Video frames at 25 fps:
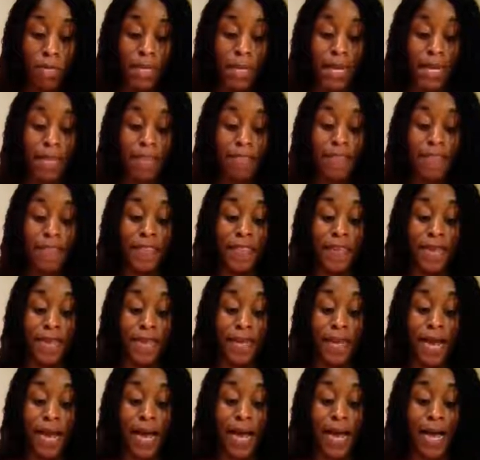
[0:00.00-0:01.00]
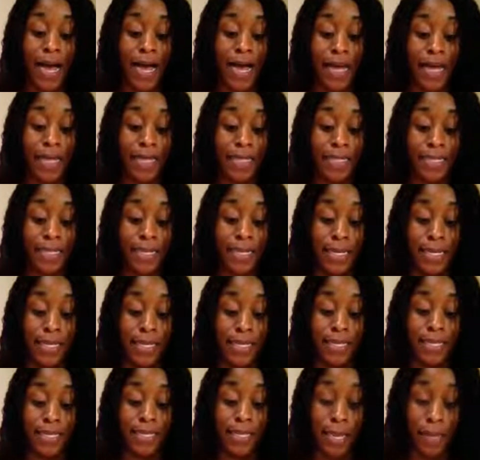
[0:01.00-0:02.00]
And then I
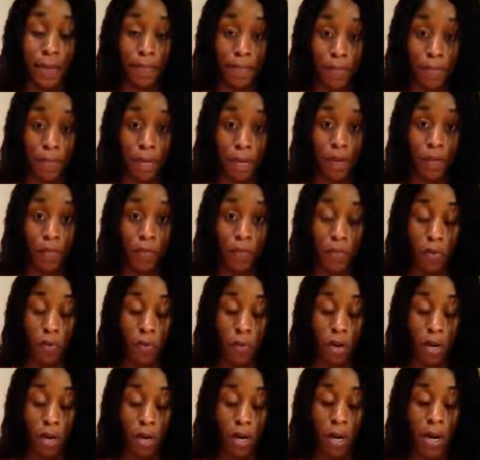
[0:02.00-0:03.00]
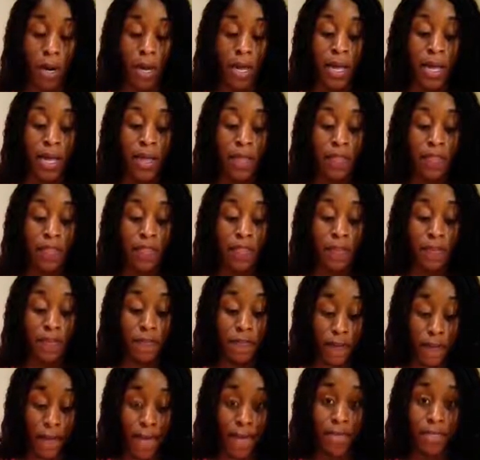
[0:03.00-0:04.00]
did the same thing for the
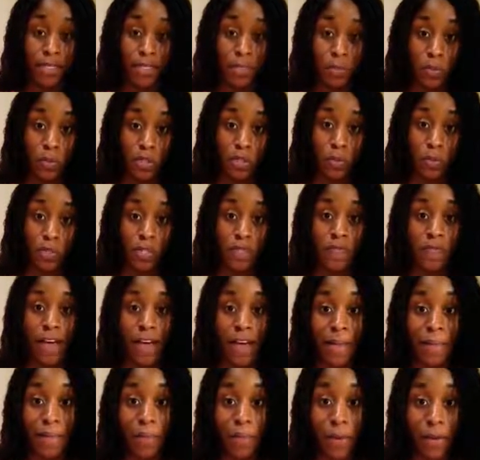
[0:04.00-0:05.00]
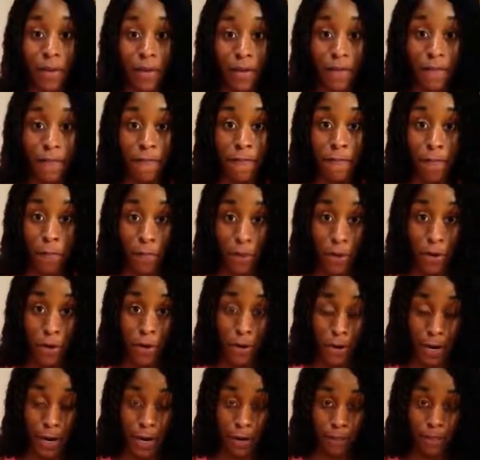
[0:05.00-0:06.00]
fat, which was 5.4
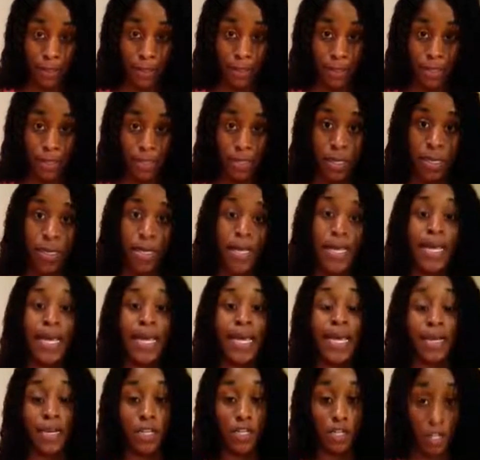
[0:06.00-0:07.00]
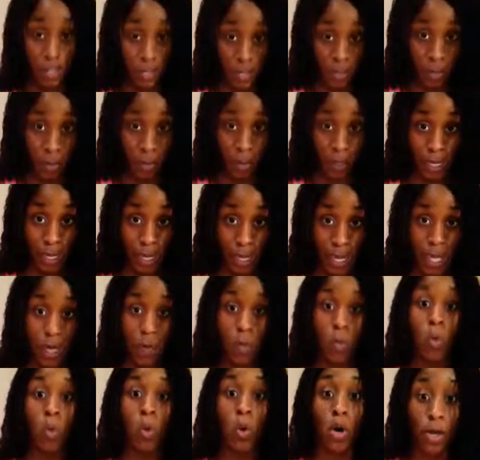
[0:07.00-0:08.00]
grams in a chicken wing,
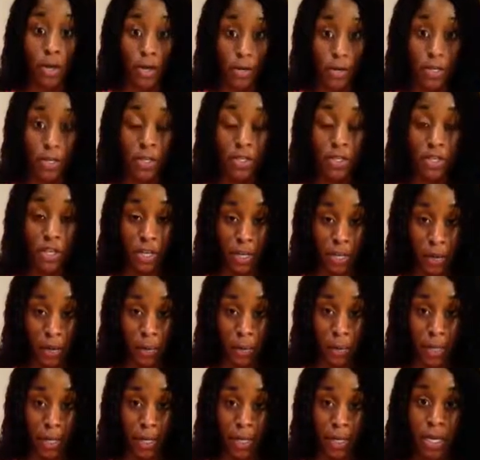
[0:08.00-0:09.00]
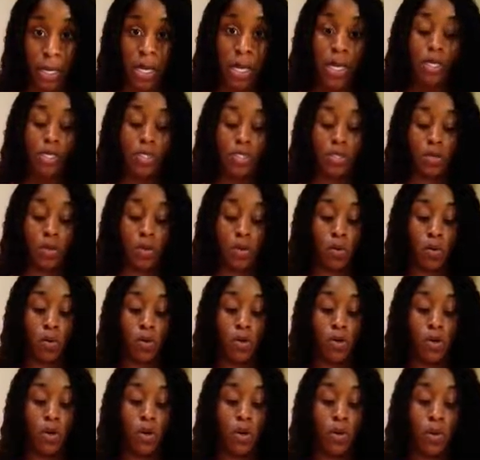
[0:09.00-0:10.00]
in one chicken wing. So
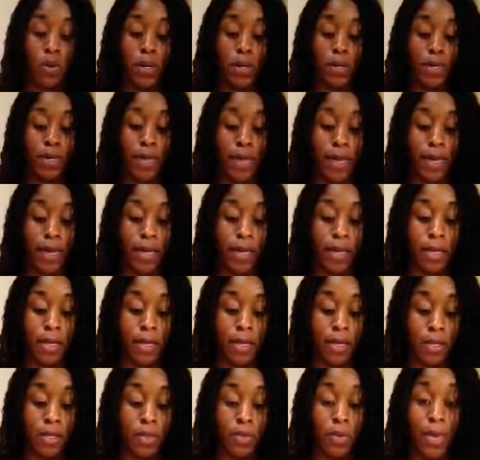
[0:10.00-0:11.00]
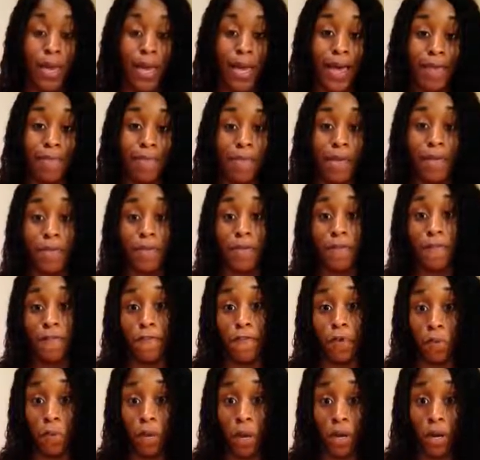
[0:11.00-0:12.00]
knowing that you had maybe
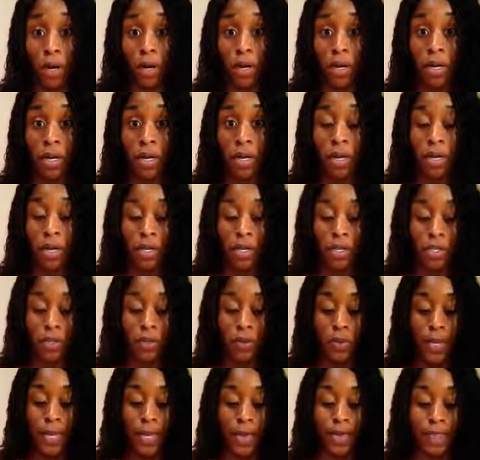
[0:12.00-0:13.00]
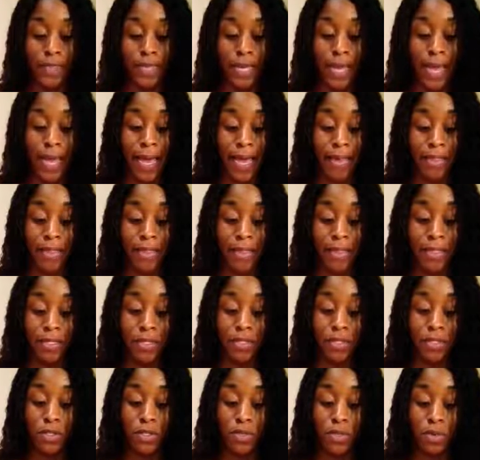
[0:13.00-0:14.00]
4, you have to add
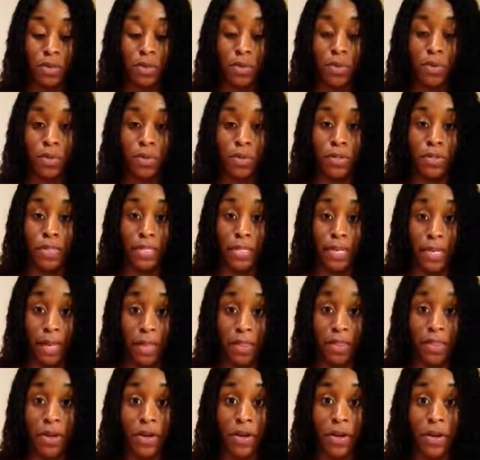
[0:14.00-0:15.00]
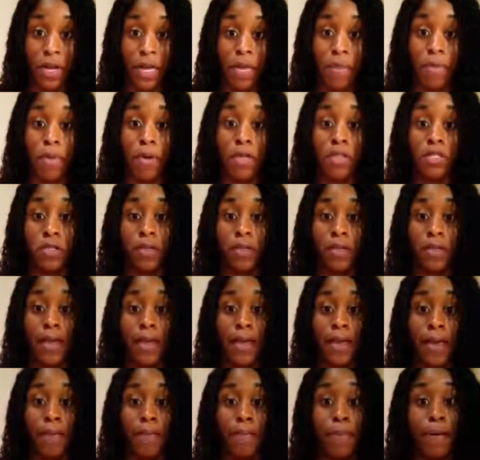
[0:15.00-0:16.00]
these 2 together and
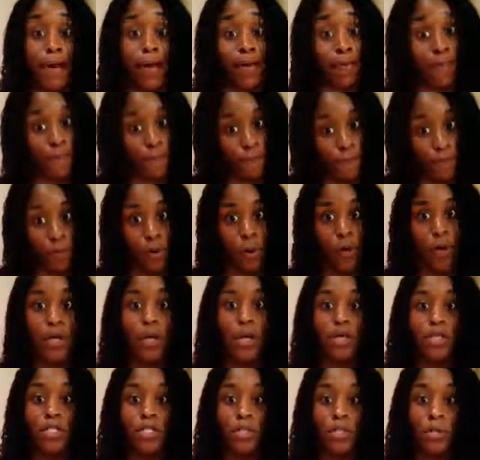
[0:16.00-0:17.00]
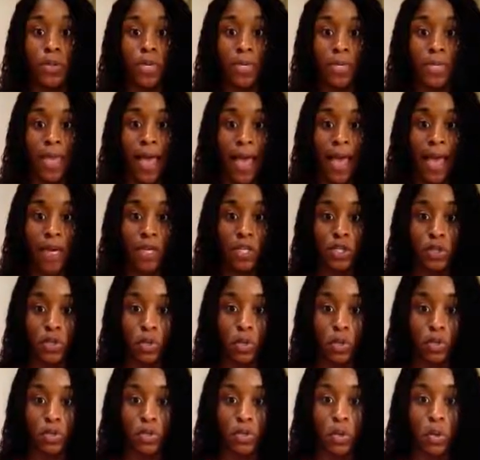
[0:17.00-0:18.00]
multiply it by 4, so you get the
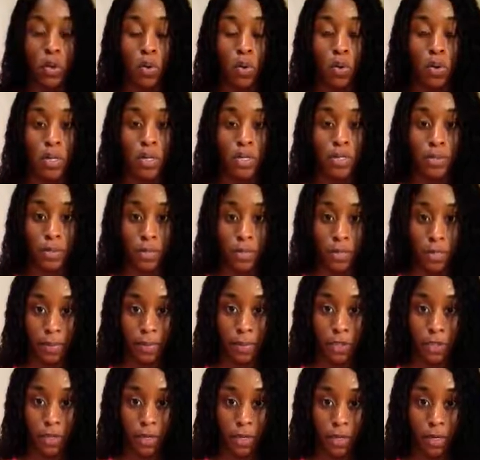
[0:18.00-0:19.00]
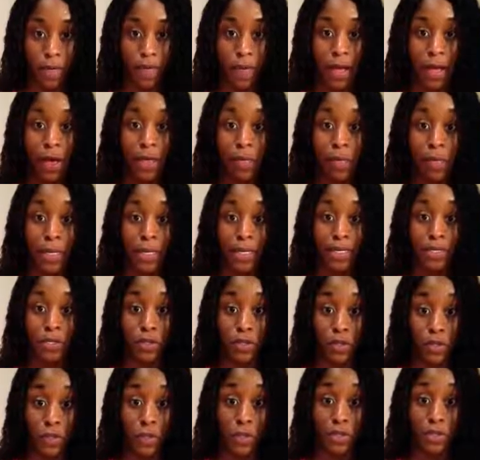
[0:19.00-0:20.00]
actual total consumption of how many
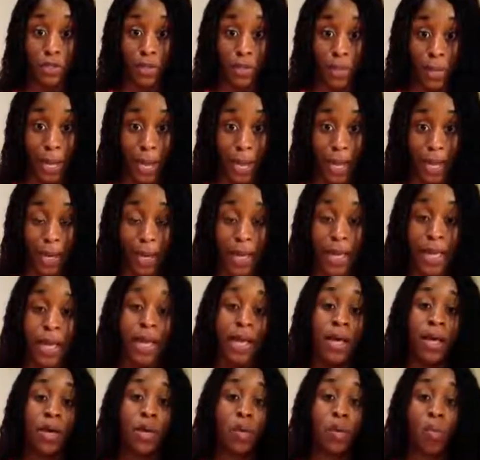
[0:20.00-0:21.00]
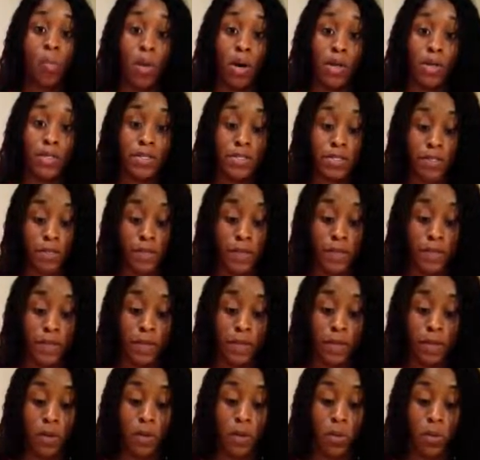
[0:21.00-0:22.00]
servings you had. One
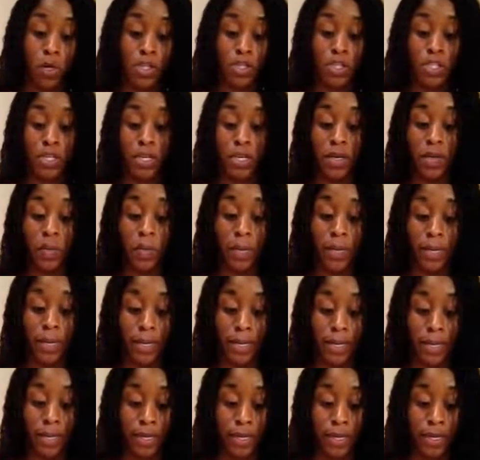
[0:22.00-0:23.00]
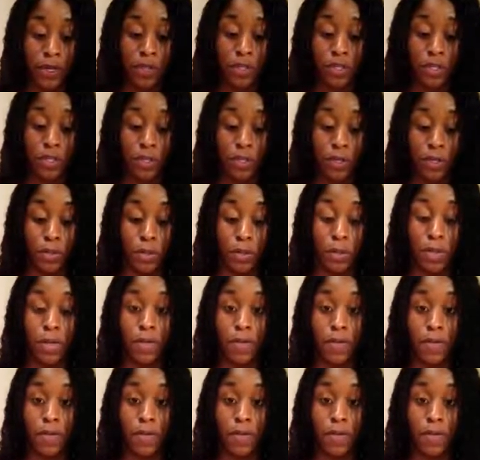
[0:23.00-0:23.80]
serving, one chicken wing gives you